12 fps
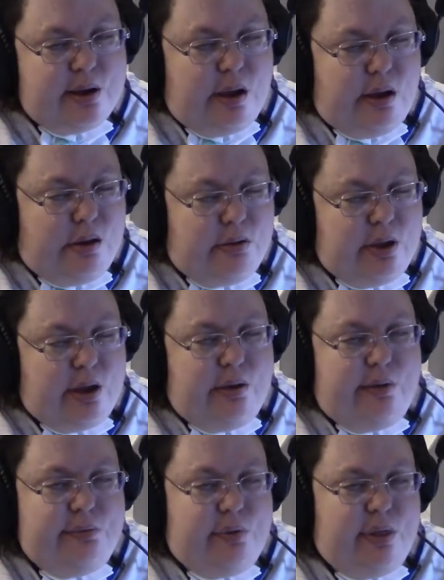going
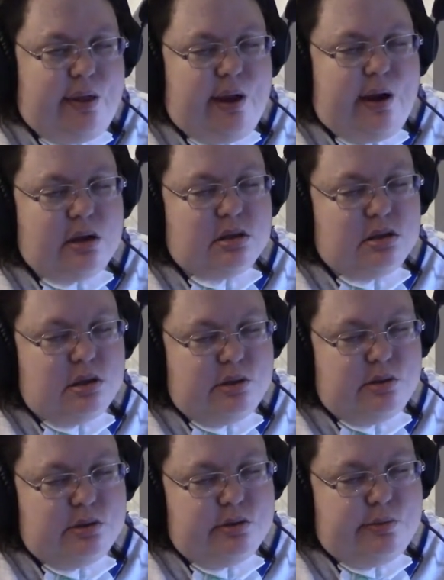over there to,